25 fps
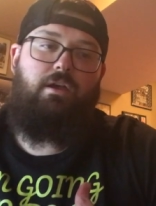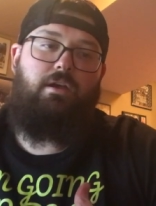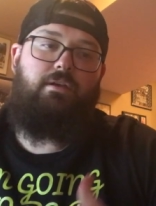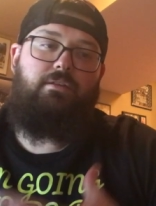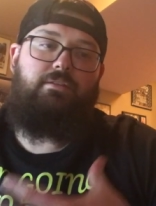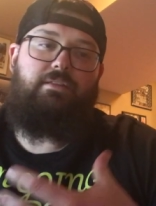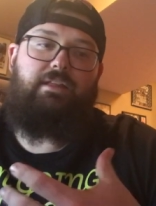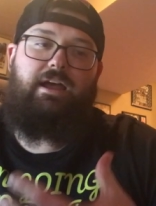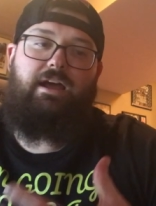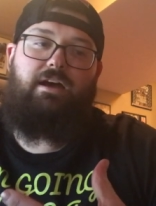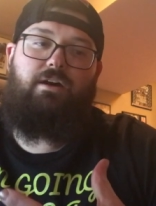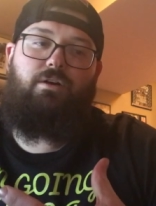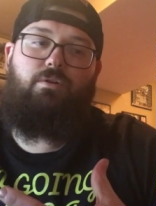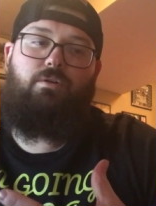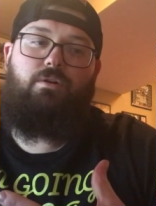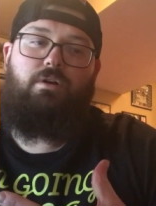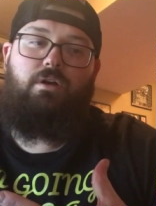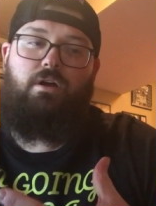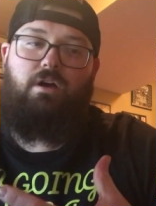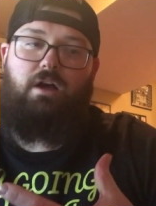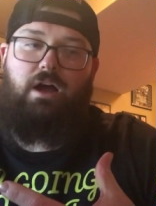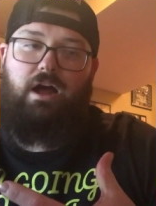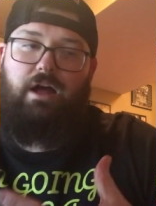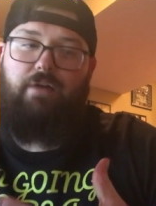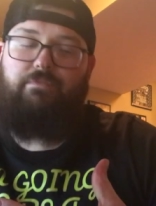Now,
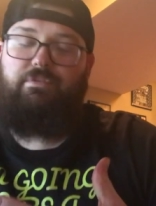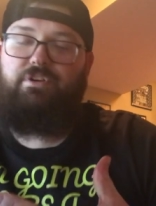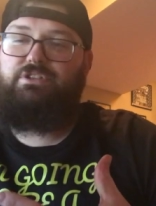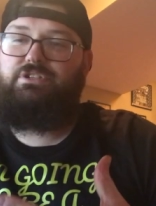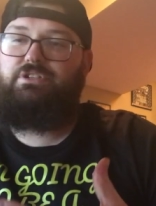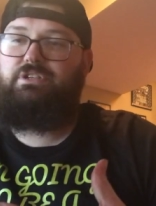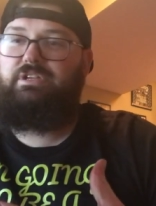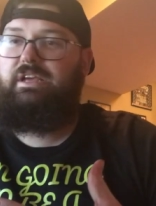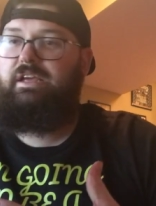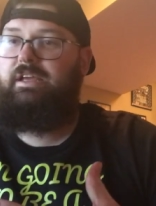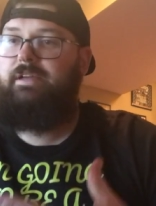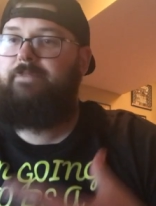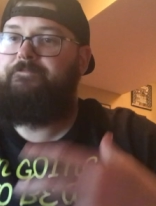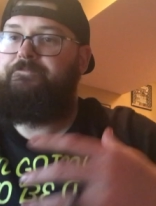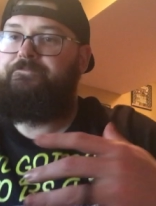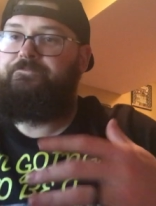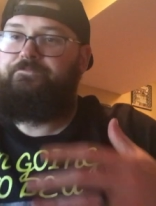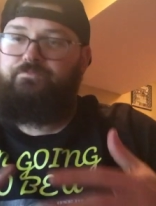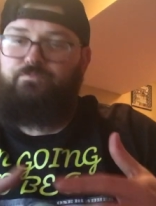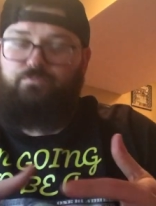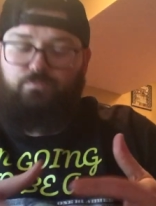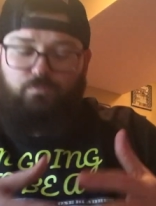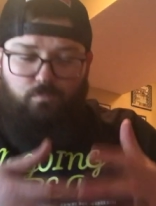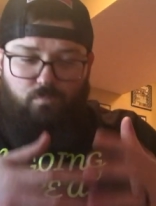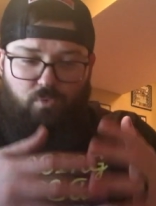obviously,
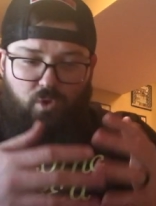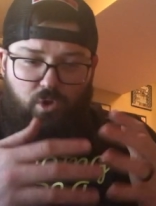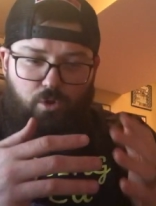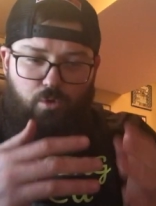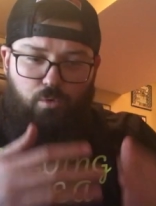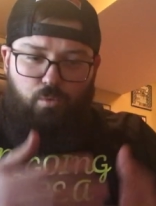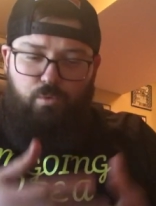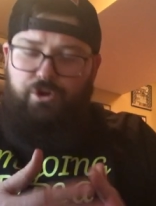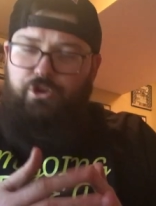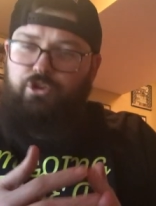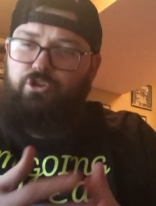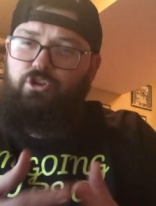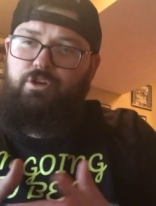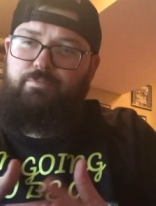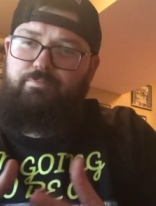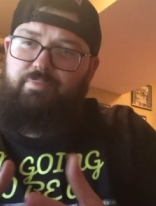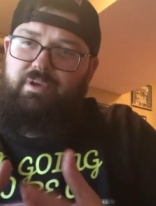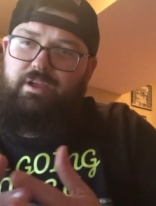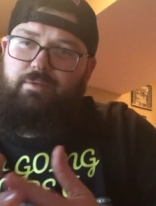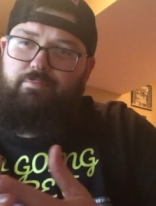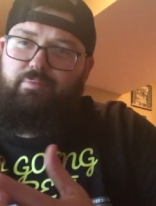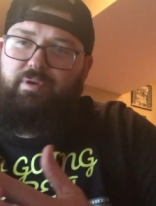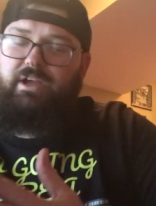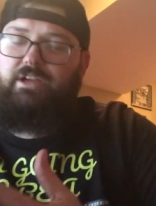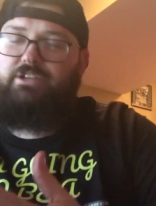when you look
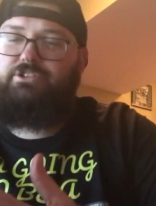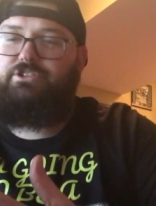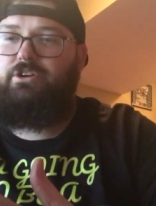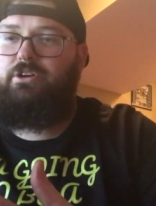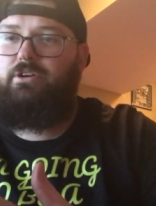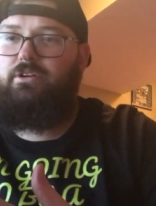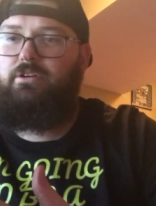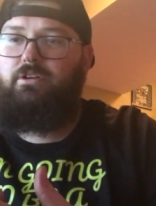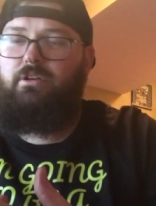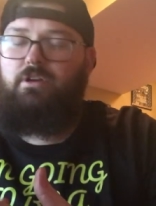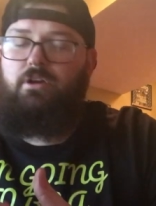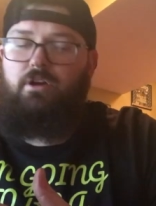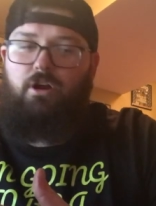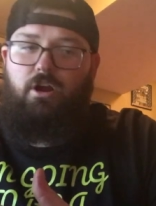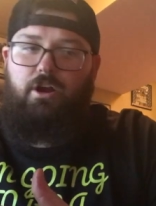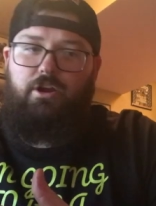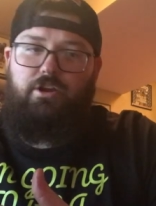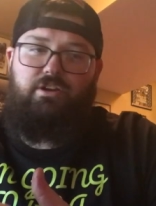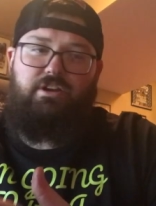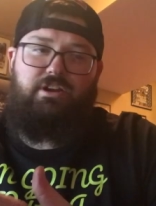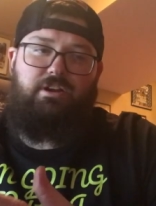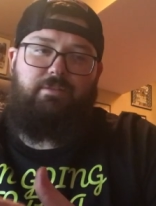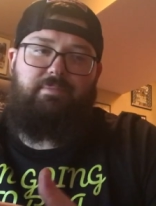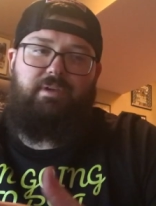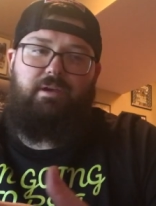big picture, are you
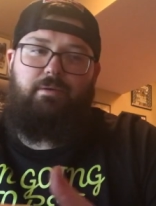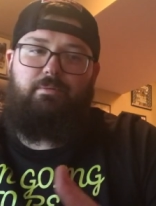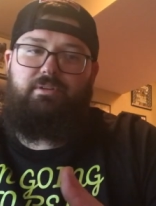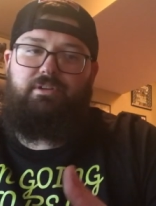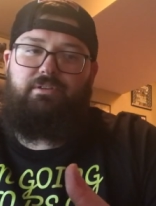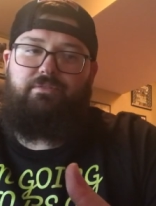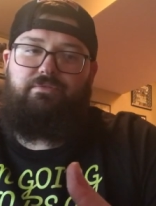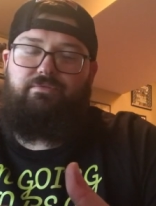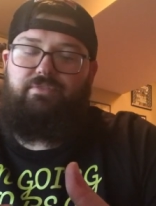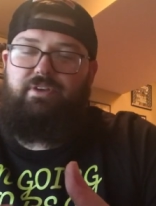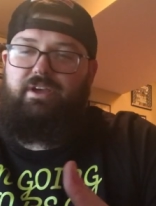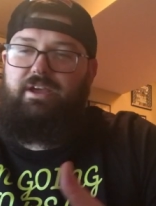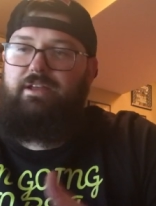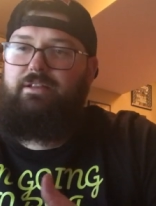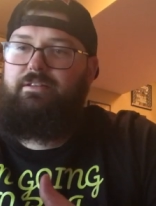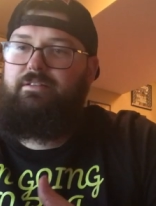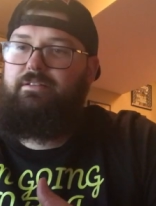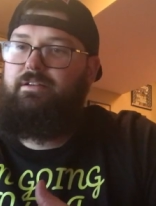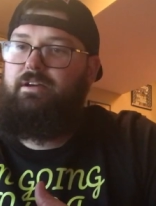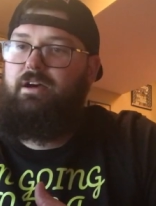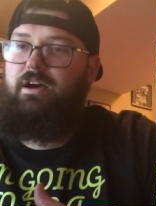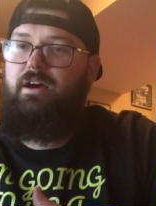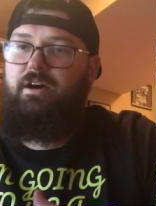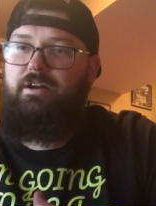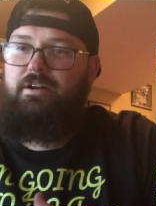going to be able to fit
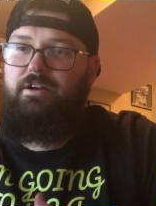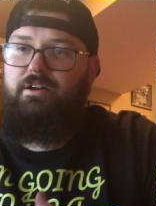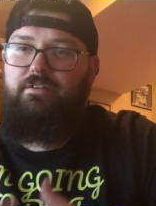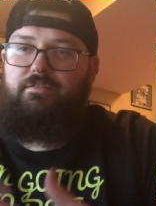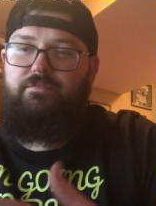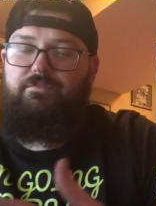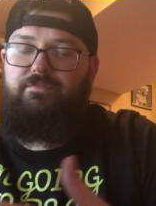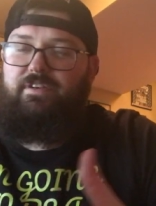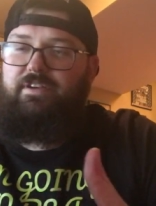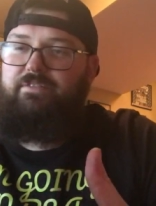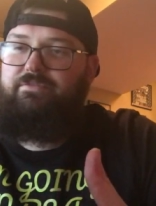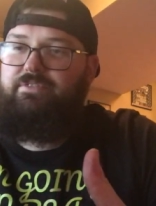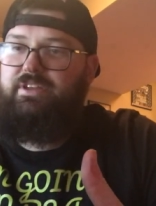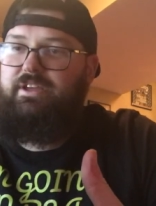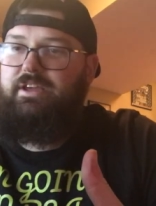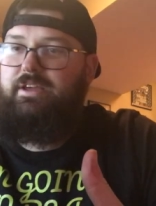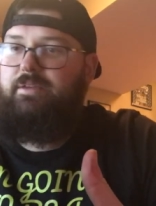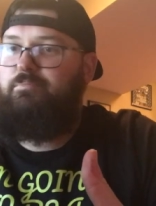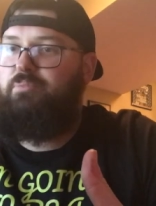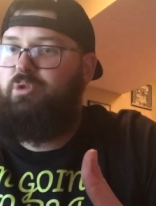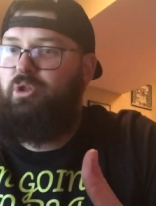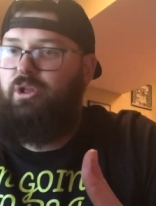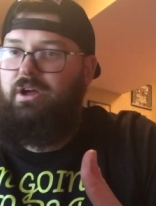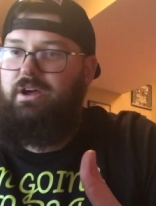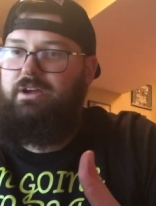150
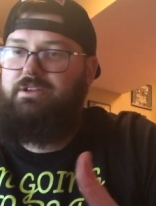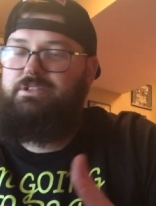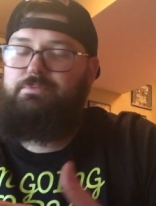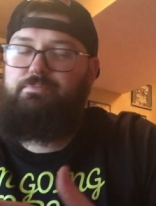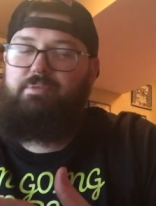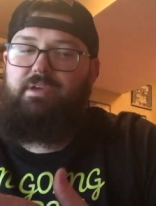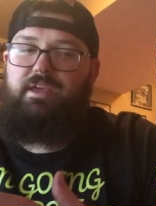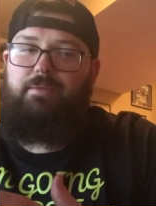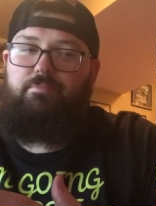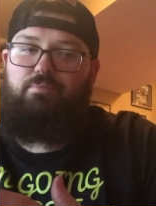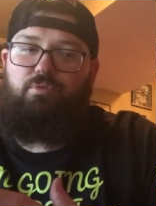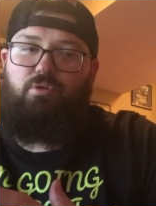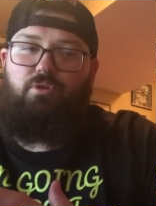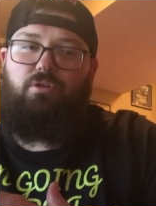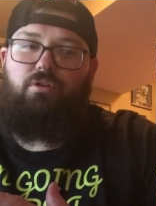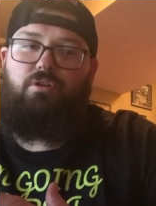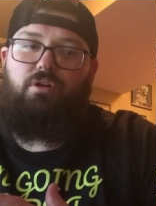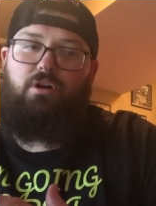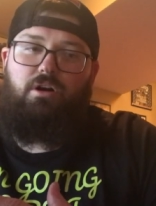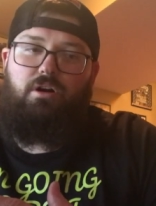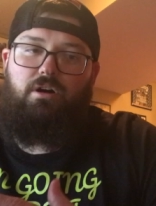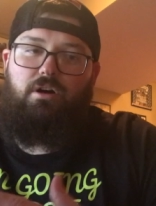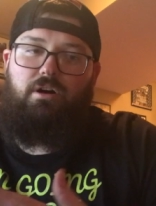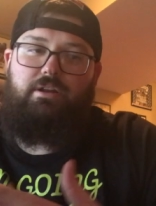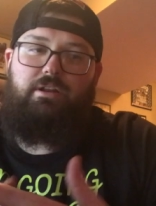plus people
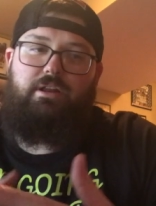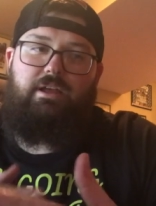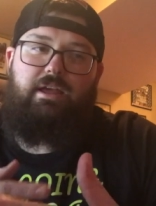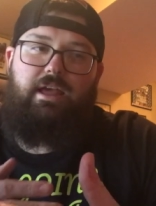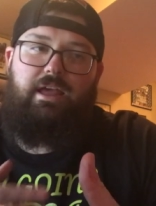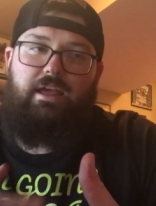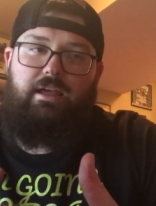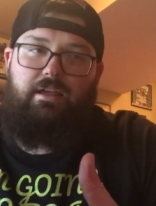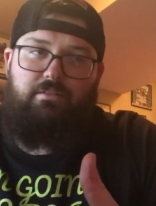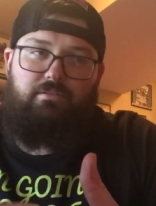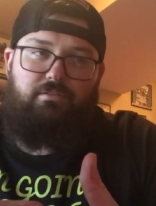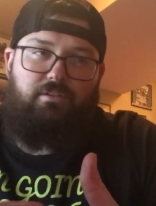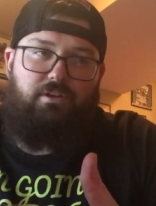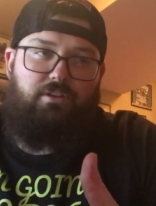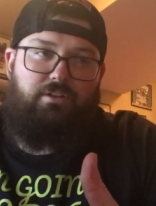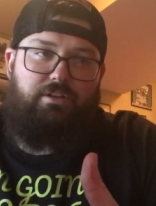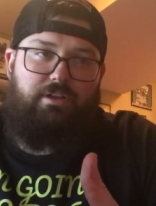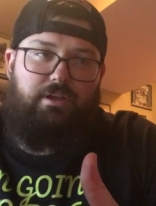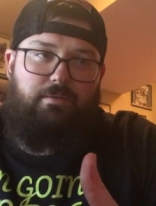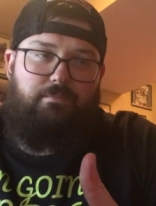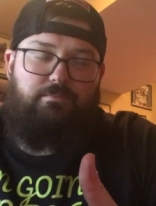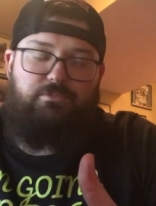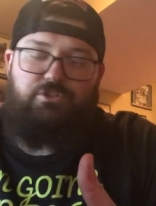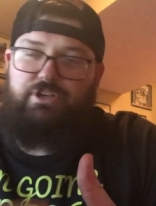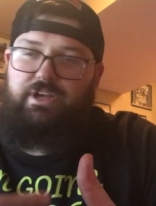on a
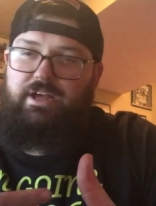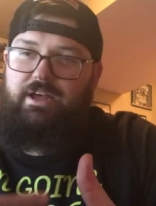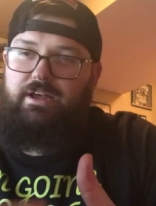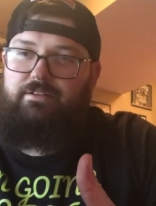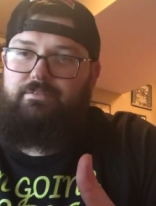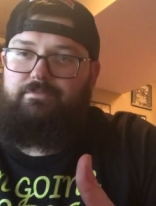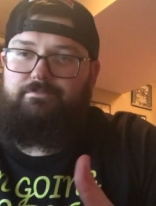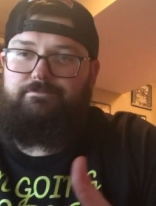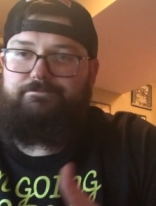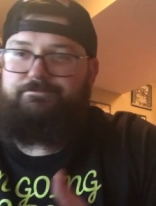Lilium Jet?